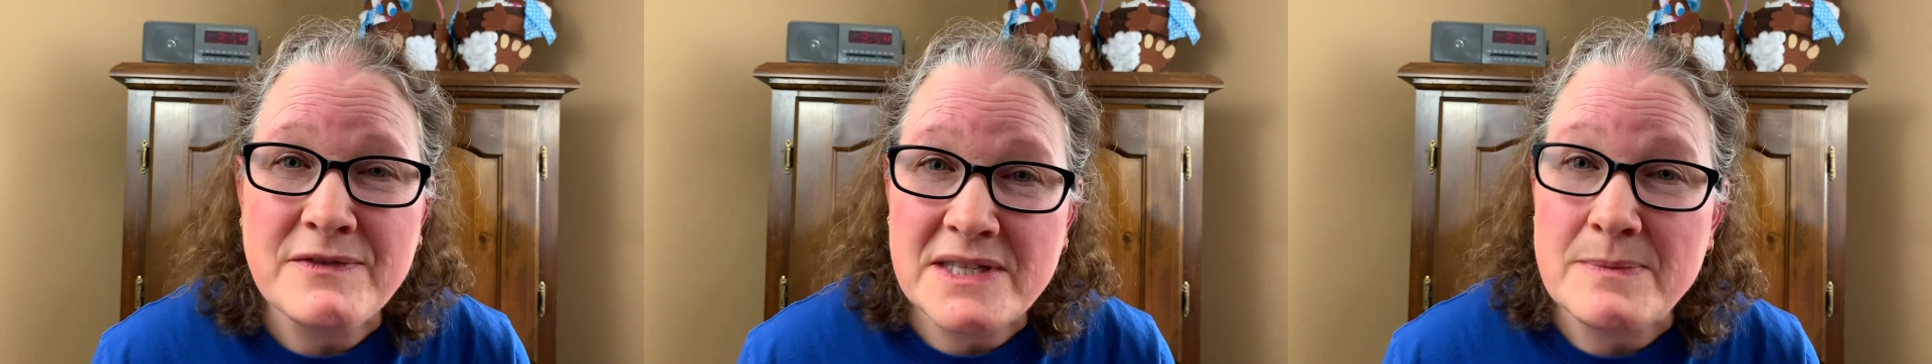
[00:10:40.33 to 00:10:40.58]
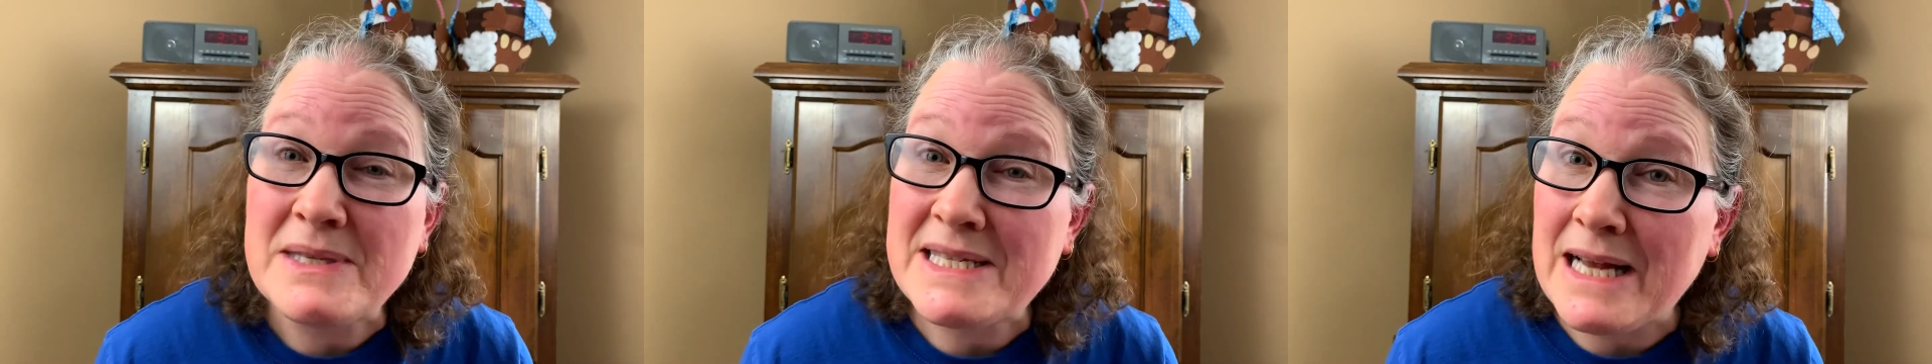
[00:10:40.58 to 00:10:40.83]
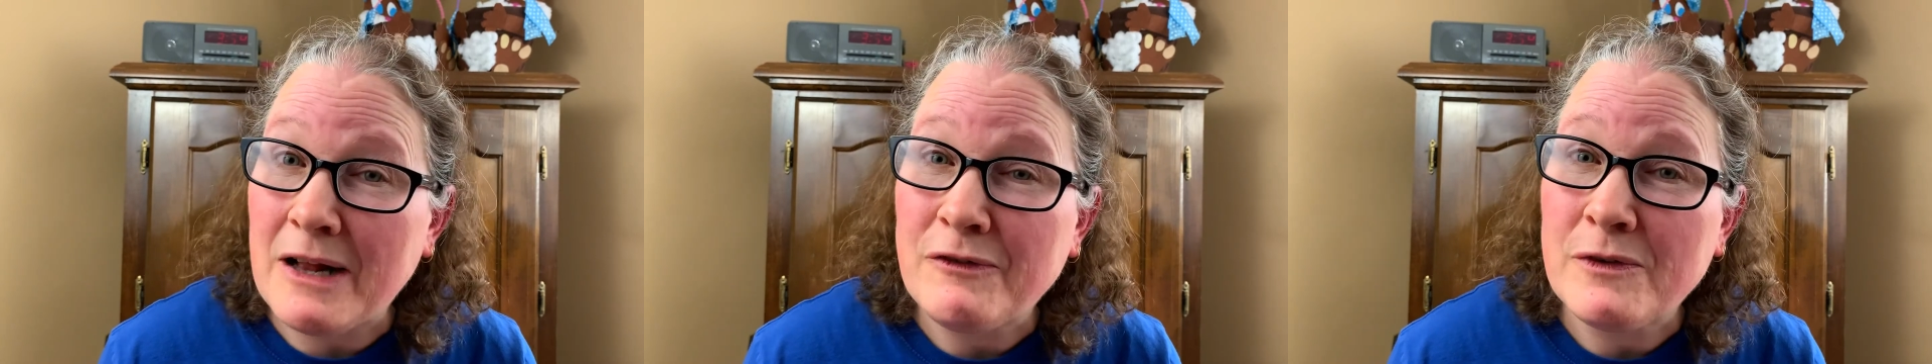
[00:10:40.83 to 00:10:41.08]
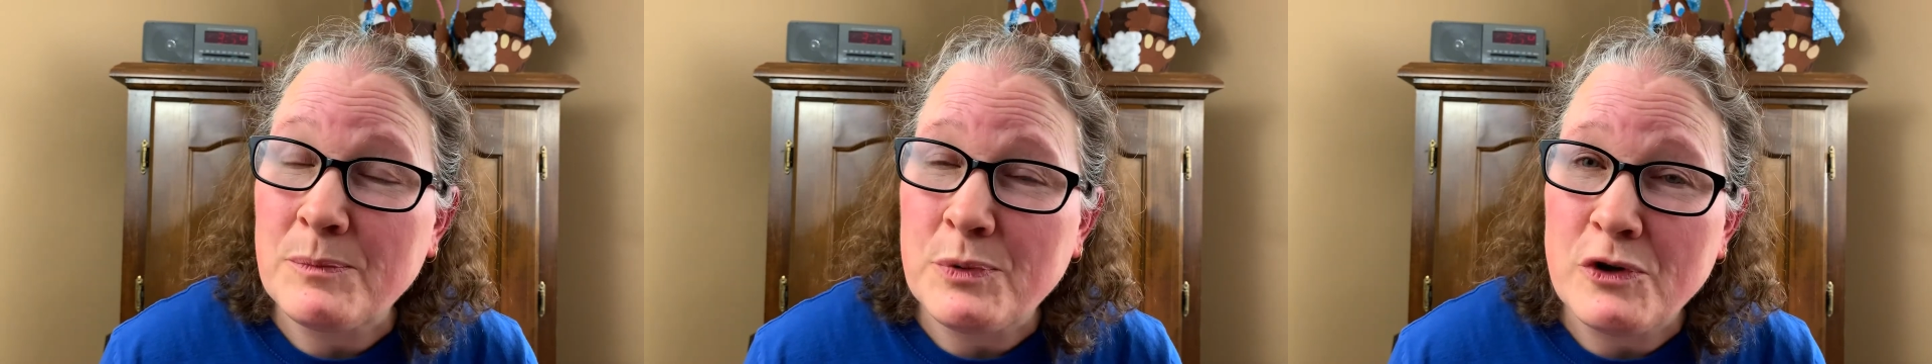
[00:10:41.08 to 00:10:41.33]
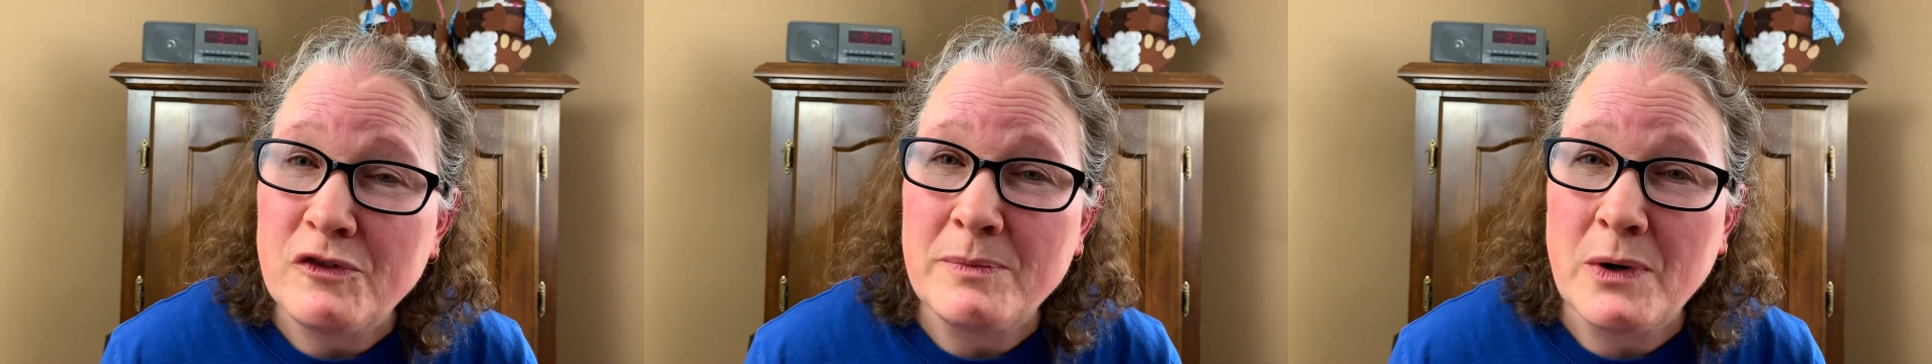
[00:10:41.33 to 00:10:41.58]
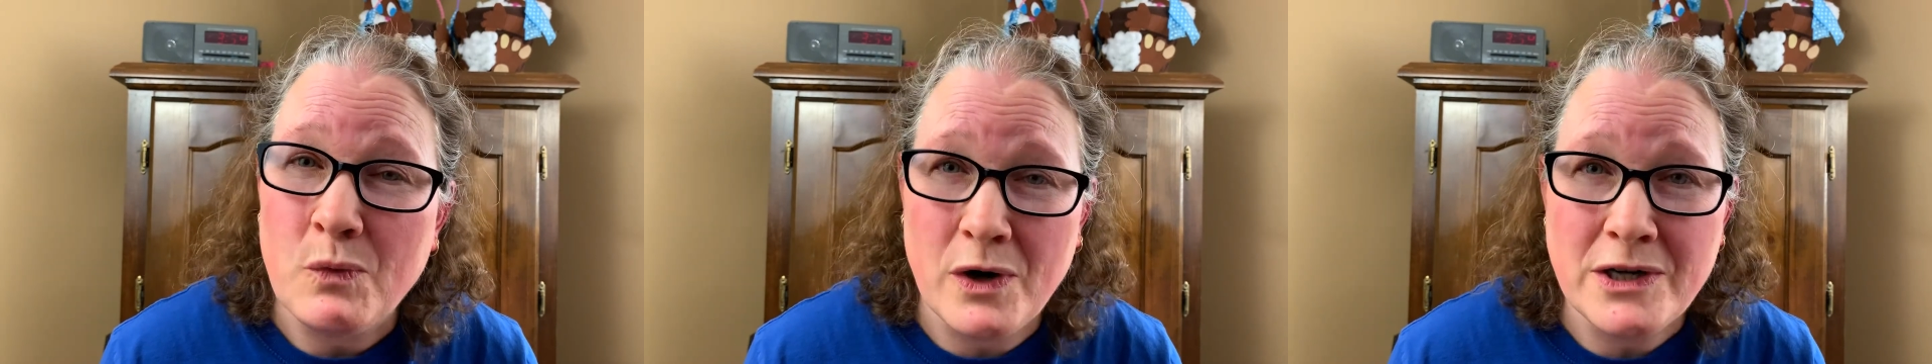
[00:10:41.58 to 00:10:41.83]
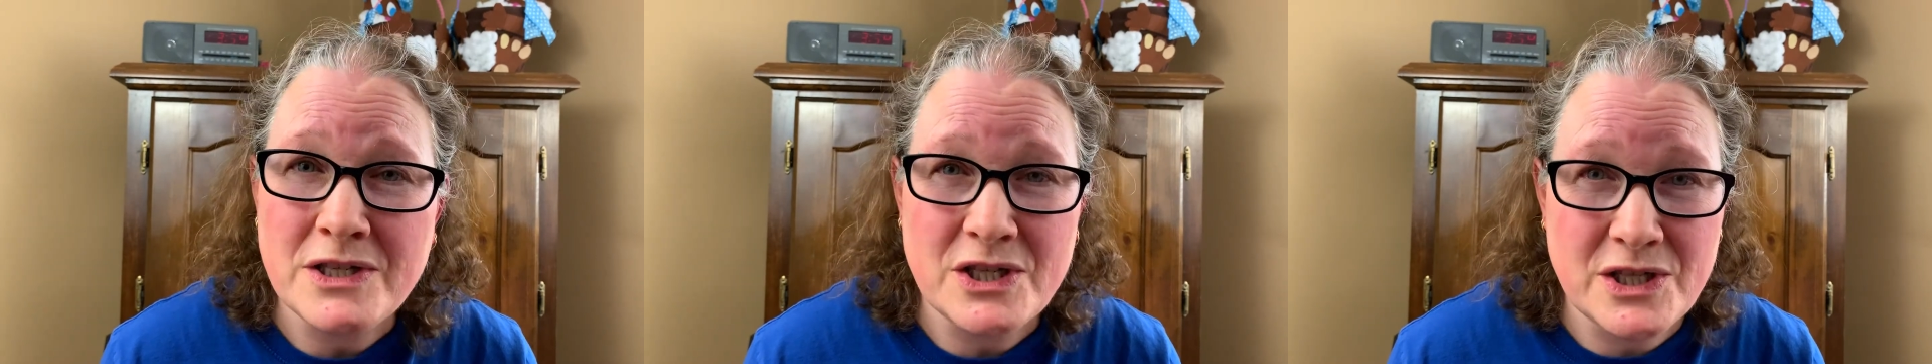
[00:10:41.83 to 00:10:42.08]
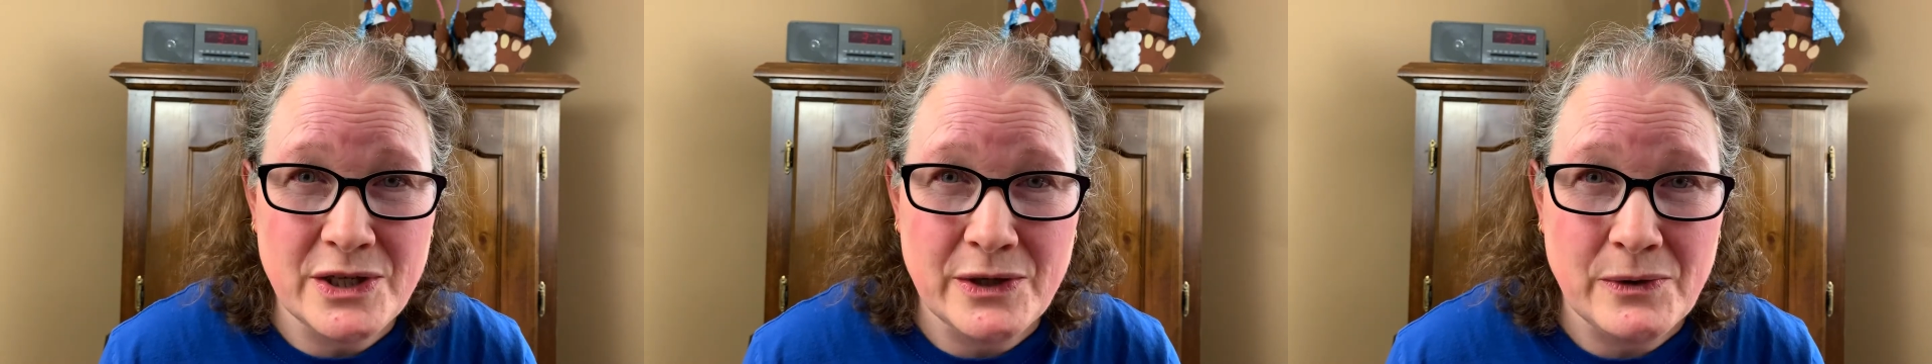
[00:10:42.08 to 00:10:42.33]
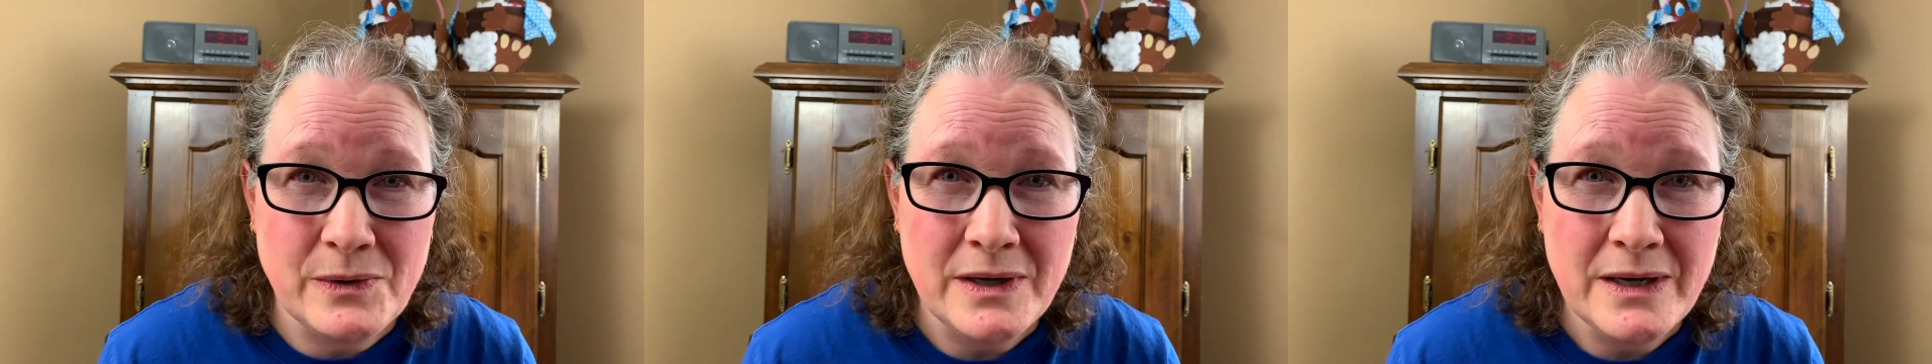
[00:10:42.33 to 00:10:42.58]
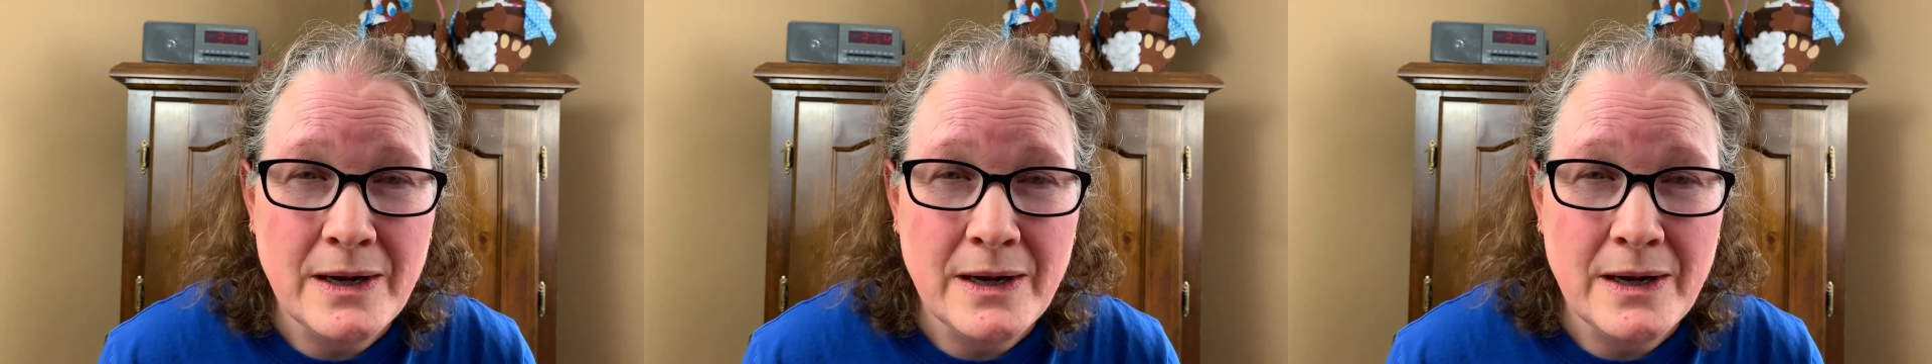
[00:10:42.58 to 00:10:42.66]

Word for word: some self-improvement work to do,